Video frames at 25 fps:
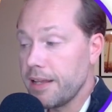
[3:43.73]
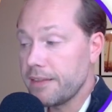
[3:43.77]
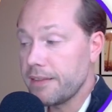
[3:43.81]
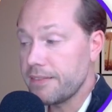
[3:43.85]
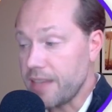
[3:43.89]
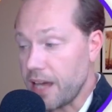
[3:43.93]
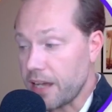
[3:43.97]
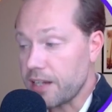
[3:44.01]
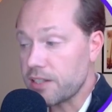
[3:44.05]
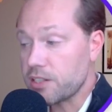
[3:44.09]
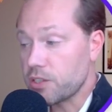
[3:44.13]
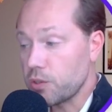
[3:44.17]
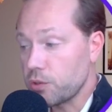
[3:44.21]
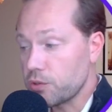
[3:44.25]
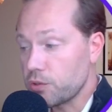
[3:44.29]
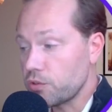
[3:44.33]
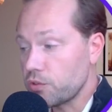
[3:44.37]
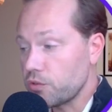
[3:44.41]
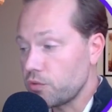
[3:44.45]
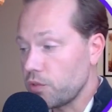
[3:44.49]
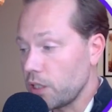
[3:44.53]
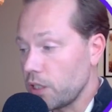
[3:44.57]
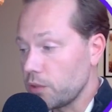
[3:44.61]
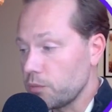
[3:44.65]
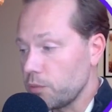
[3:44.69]
that is going to
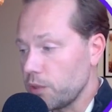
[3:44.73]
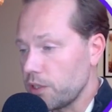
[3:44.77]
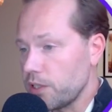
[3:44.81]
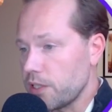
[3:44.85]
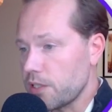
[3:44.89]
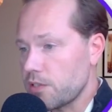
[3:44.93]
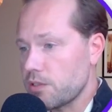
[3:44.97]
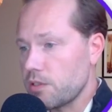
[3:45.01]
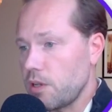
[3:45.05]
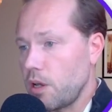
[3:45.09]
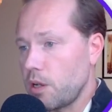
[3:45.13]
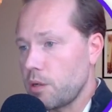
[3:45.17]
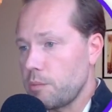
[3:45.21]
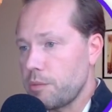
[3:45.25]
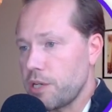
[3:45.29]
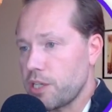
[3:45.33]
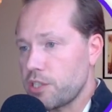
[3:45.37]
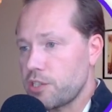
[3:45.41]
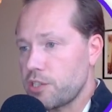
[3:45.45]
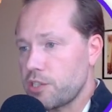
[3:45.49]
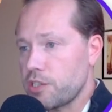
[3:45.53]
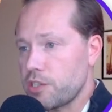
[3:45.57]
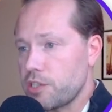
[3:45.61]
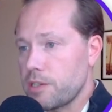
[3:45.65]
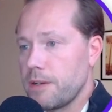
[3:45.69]
run with this
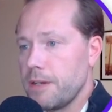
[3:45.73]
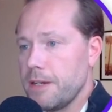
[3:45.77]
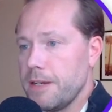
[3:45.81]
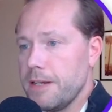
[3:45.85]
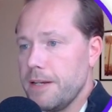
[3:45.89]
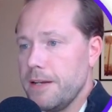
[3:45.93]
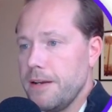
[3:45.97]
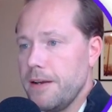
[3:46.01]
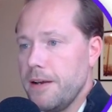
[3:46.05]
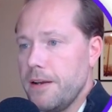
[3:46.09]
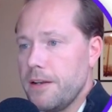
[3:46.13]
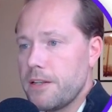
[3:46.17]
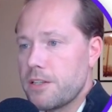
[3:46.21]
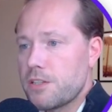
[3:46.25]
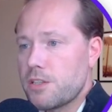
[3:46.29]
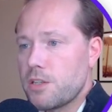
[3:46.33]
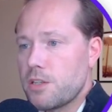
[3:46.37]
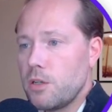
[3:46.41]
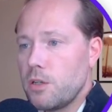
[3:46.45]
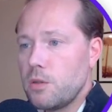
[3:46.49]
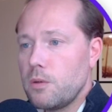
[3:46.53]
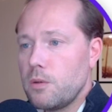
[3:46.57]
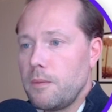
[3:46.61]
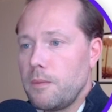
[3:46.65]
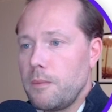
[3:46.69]
automation.
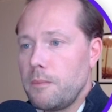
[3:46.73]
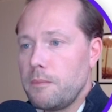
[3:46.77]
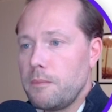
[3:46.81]
So